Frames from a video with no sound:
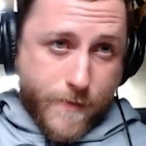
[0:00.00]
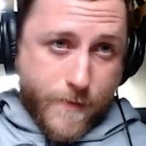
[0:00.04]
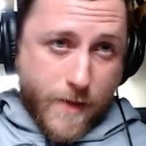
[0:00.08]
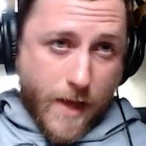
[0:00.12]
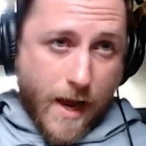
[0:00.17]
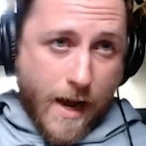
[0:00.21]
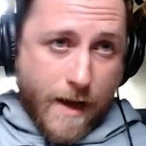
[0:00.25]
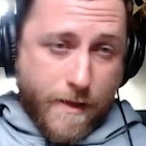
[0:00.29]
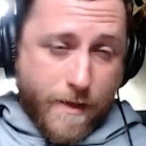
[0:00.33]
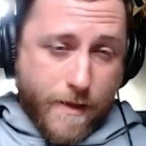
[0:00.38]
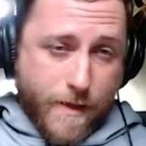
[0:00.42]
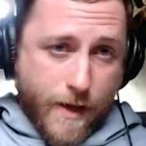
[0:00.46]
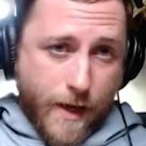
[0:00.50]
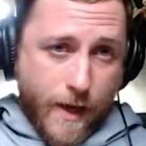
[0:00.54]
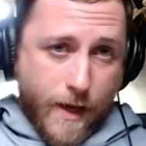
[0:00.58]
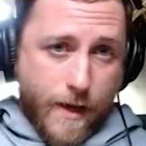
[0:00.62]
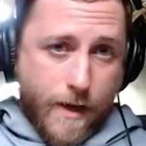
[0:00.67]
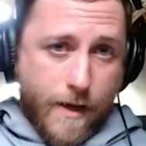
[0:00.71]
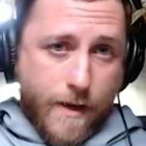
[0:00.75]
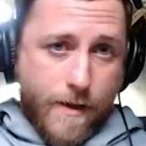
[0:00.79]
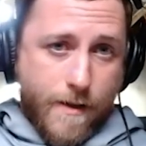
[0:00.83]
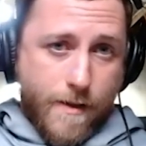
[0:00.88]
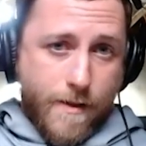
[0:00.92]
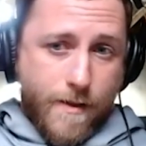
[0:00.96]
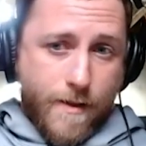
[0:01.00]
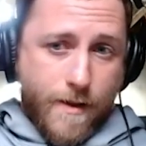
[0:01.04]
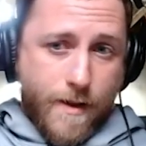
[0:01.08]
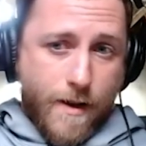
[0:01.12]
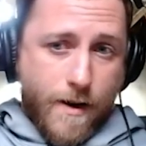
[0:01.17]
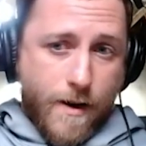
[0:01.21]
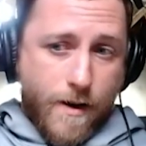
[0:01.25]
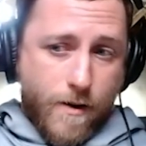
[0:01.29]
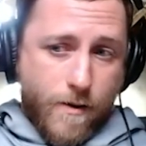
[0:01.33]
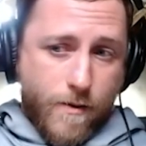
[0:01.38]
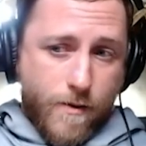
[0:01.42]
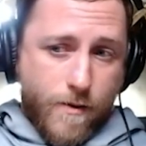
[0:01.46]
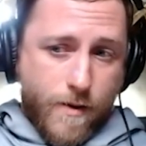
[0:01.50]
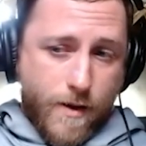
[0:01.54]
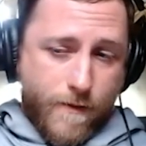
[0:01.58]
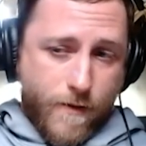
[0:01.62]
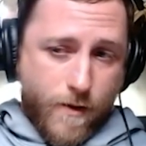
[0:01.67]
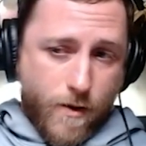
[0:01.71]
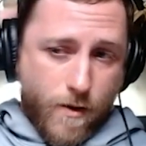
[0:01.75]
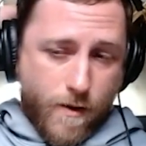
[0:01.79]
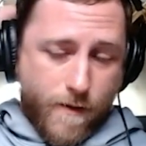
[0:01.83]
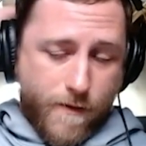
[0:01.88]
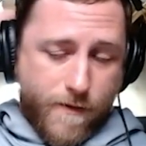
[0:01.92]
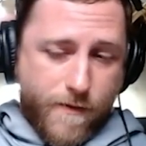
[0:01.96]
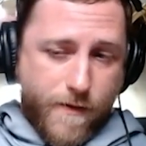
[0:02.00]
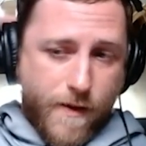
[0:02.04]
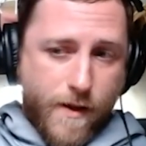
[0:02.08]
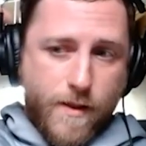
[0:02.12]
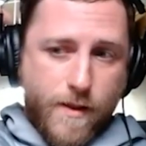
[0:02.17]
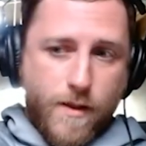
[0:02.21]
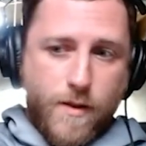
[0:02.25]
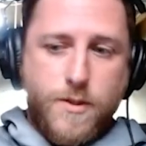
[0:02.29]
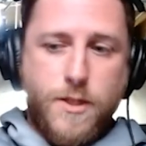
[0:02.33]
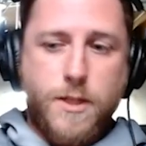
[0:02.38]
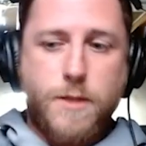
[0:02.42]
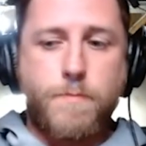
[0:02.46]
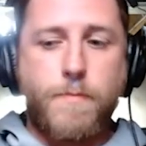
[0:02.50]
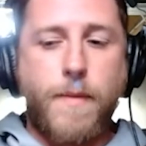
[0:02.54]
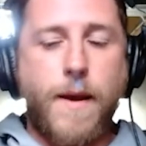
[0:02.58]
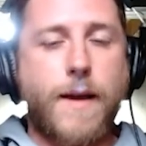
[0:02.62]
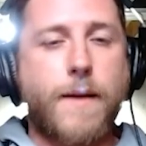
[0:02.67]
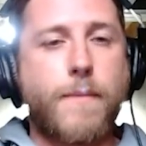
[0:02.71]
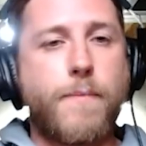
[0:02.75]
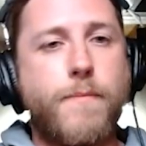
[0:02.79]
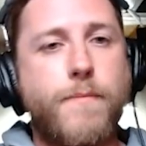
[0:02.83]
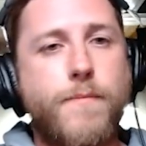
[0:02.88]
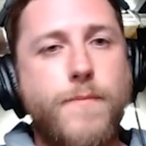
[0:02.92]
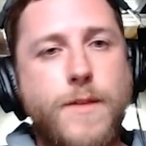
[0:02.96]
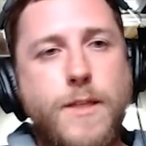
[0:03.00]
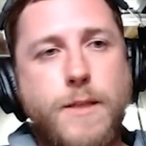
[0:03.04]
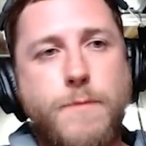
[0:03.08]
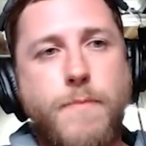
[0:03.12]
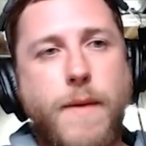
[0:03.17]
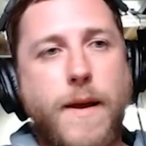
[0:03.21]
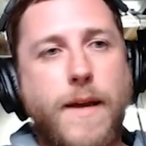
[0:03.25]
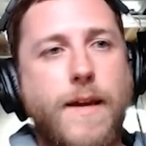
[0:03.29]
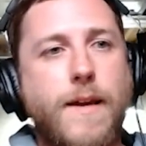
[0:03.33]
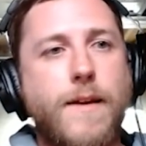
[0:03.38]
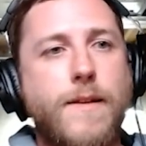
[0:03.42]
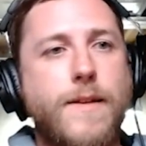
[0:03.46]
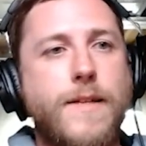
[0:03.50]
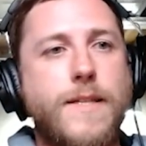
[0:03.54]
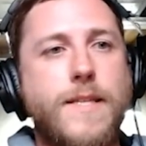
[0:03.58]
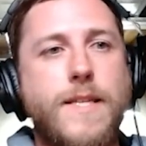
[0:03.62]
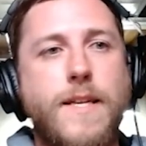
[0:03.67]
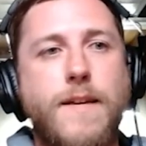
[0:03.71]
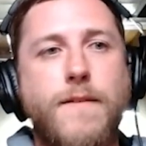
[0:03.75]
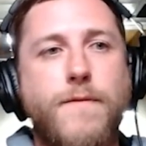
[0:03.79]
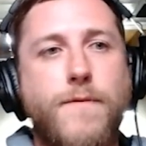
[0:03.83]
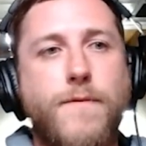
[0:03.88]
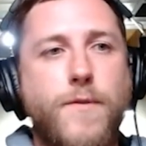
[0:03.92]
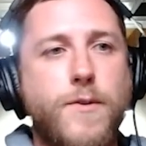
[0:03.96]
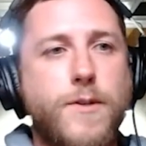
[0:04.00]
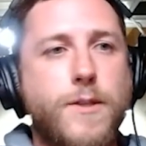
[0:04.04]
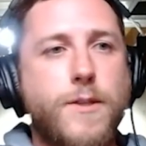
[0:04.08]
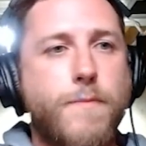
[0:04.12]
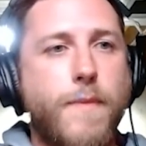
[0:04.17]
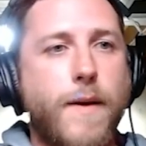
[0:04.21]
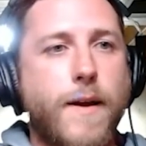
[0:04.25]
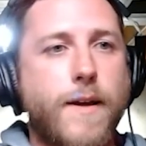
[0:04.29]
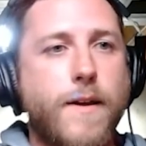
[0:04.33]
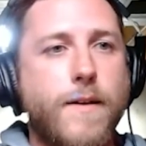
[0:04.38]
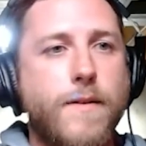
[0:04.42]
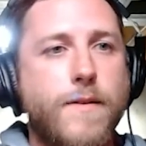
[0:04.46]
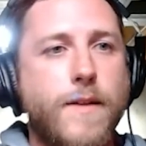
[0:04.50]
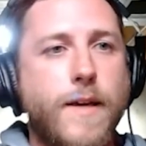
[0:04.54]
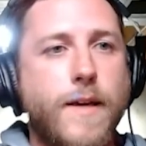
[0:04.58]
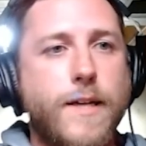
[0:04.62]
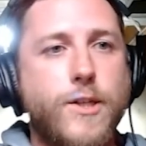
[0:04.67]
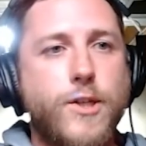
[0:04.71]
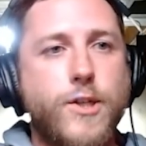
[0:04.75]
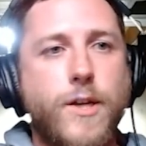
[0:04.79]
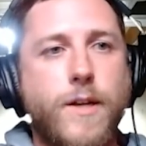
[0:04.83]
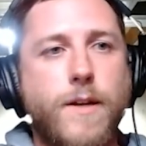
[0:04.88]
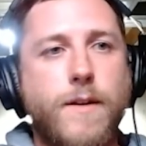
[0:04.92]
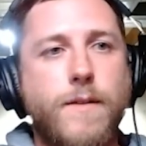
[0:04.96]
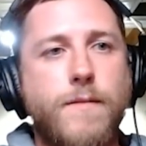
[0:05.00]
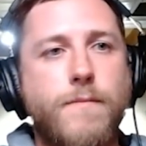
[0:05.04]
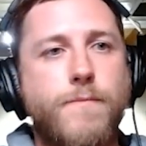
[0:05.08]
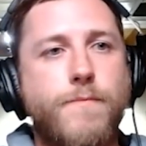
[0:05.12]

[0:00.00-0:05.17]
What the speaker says: I think, if you're a fellow speculative or speculation